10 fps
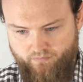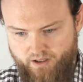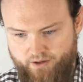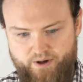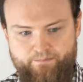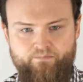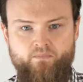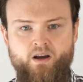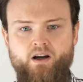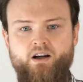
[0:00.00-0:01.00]
anyway.
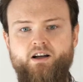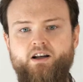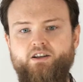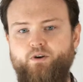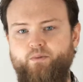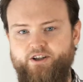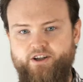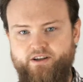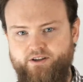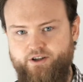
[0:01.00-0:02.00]
So anyway,
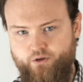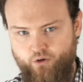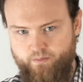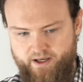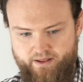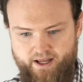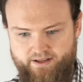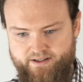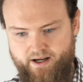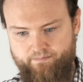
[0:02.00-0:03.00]
she told me
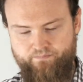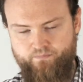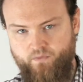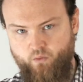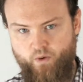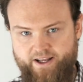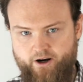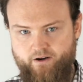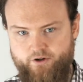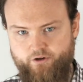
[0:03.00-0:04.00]
that when I get
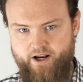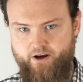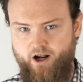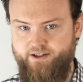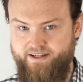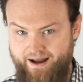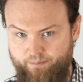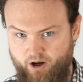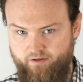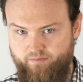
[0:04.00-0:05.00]
off the train, not to tap
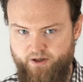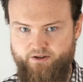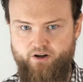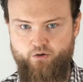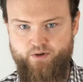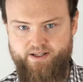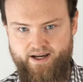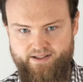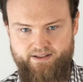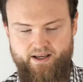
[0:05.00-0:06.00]
off, but to go to a
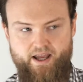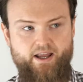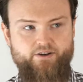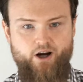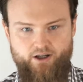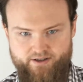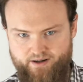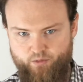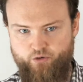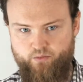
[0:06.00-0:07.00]
desk and talk to
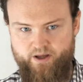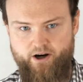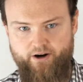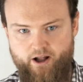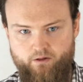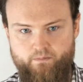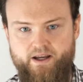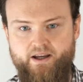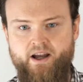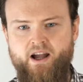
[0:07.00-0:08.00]
someone who'll be there to help
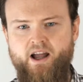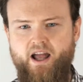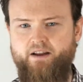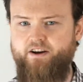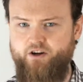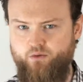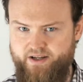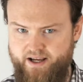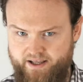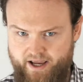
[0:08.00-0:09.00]
me. And if I don't
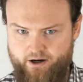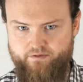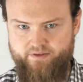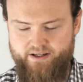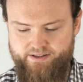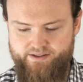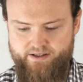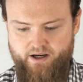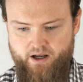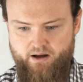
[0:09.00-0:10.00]
take care of this,
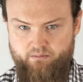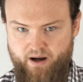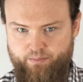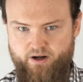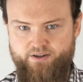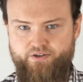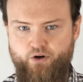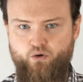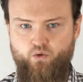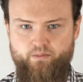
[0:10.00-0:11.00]
my
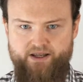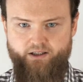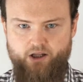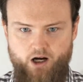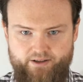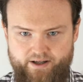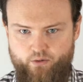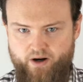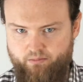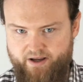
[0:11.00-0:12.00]
Presto will be locked
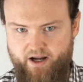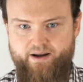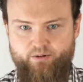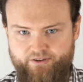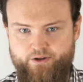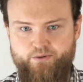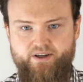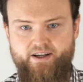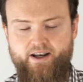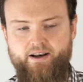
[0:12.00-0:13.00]
out. I'll be unable to use it
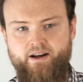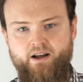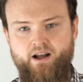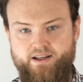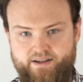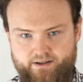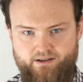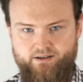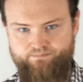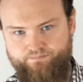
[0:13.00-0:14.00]
again
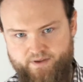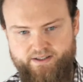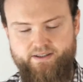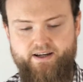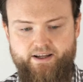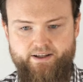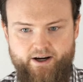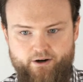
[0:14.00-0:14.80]
until this is taken care